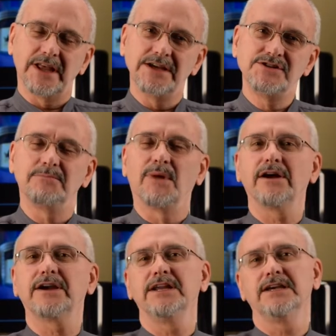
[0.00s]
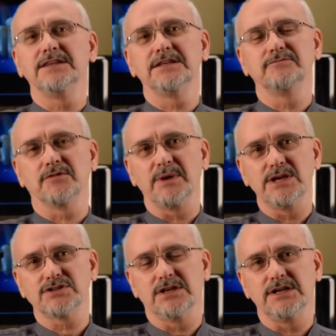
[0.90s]
age and marketing in the
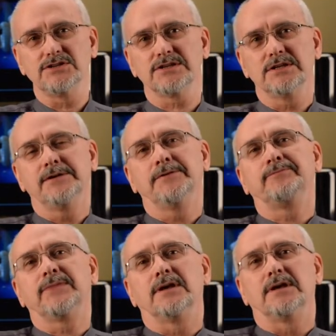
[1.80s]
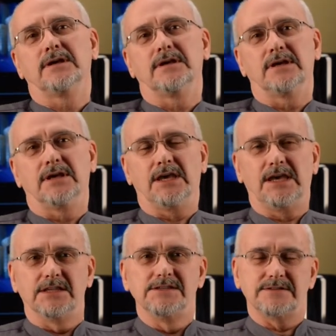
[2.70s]
information age.
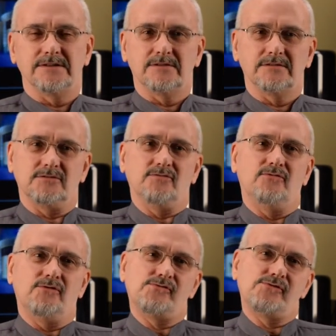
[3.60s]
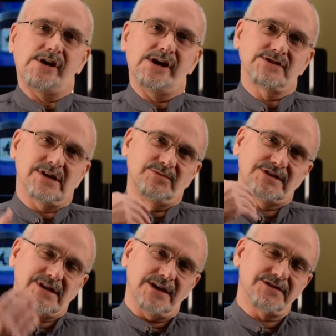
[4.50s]
And as I'm
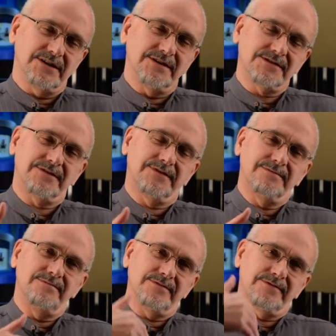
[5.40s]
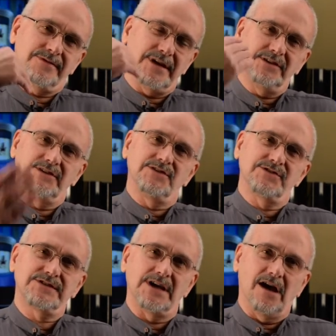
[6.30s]
discussing this, think to
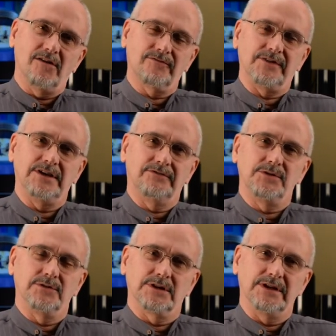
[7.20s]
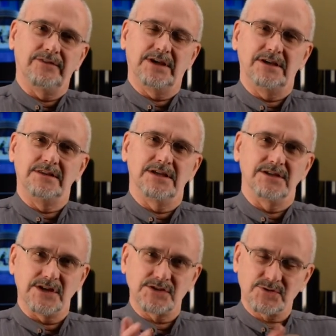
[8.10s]
yourself if you're living in the
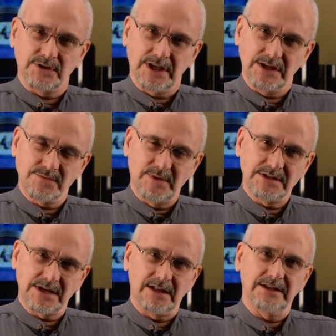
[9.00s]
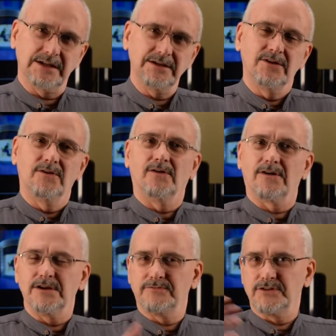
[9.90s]
industrial age mentality
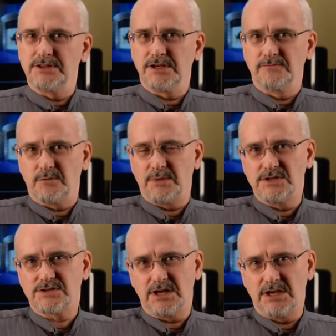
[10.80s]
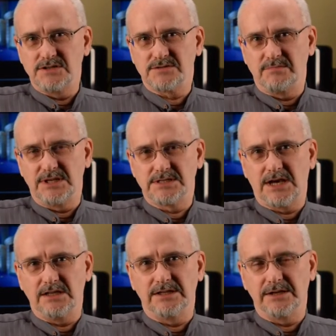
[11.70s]
or if you're in the information age
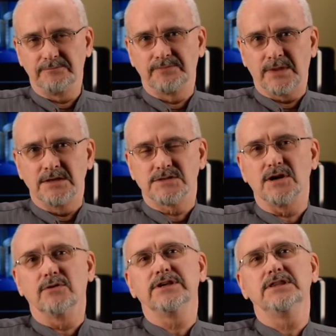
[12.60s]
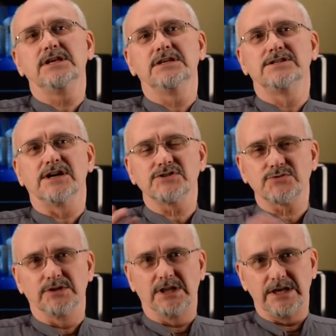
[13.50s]
mentality. So in the
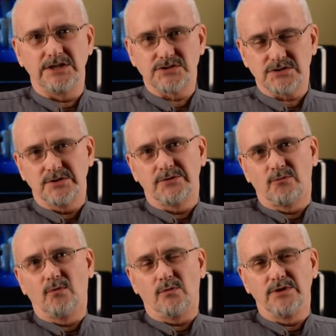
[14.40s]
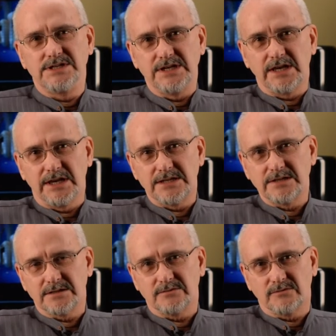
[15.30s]
industrial age, what we
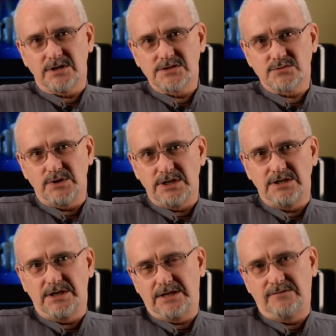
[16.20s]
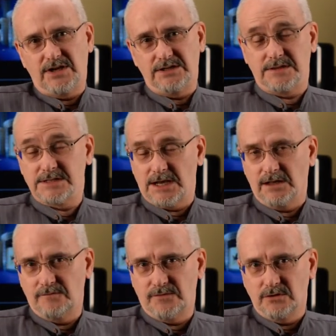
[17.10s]
did was we invented the
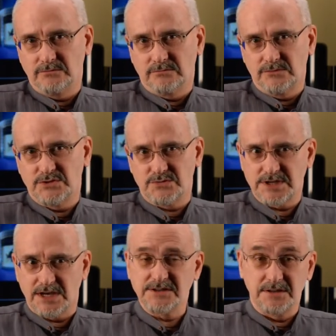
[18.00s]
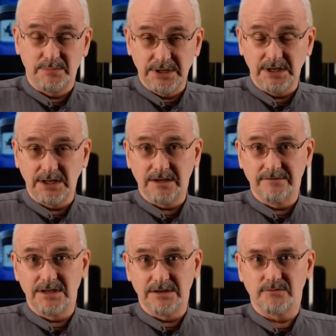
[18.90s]
telephone, which was actually the beginning
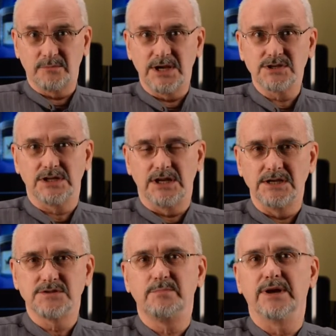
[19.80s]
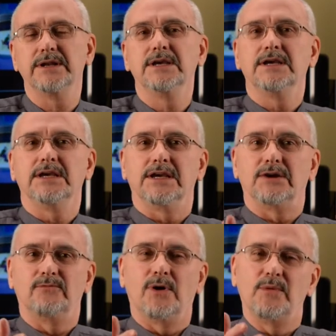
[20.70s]
of the information age. But
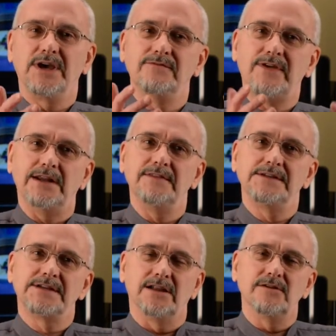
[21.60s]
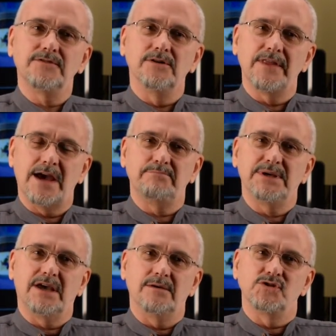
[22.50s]
when we invented the telephone, that
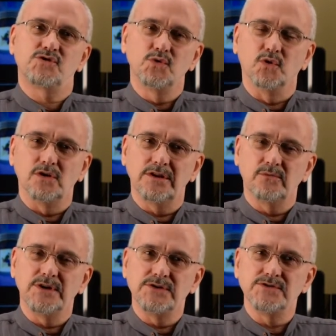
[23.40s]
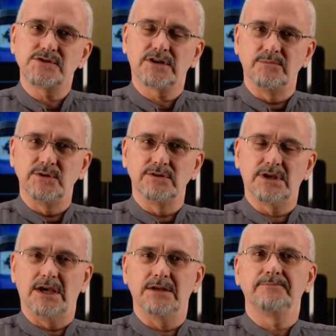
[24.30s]
became a tool that we used to
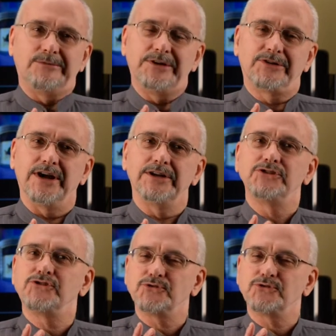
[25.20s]
communicate. We created